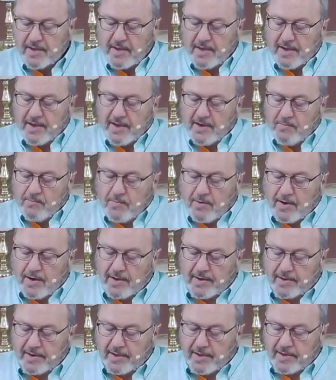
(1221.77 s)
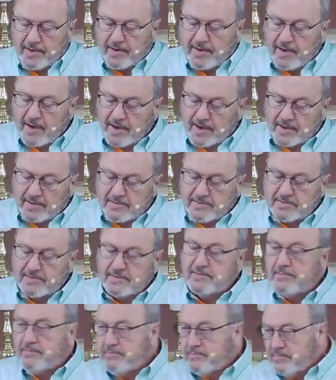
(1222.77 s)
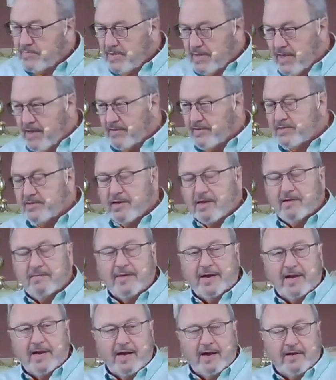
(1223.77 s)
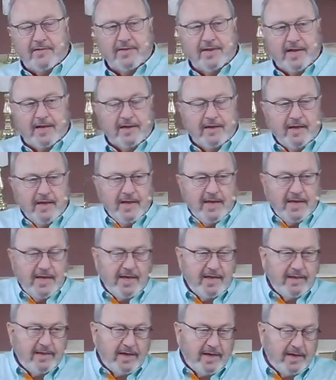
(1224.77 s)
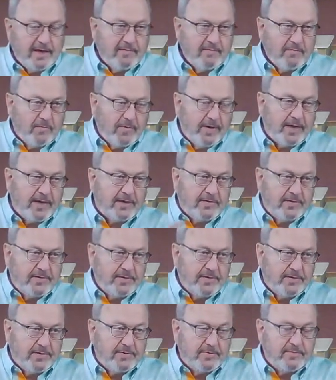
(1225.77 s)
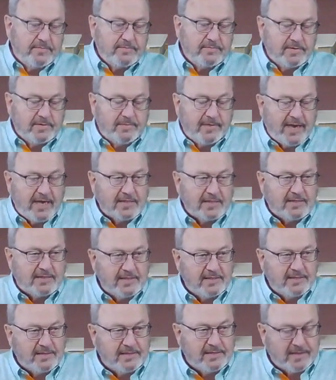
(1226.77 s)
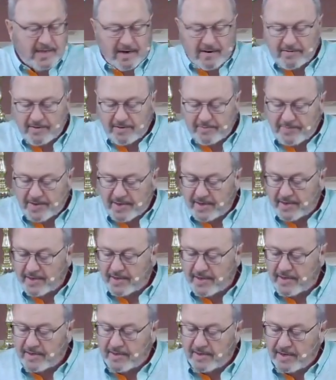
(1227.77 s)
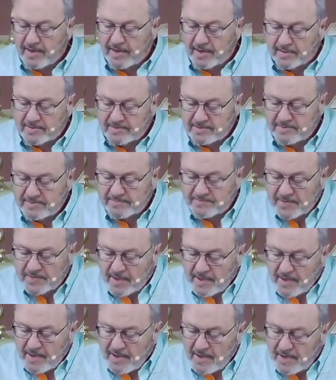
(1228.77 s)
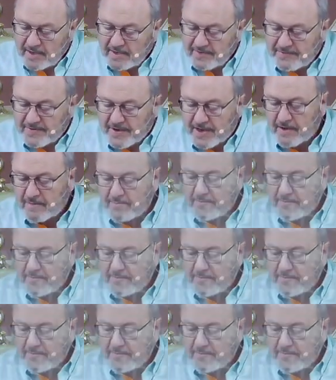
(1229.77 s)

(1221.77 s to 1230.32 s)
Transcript: And one, Ananias, now he's talking about how that he then went to Damascus, and there he met Ananias, a devout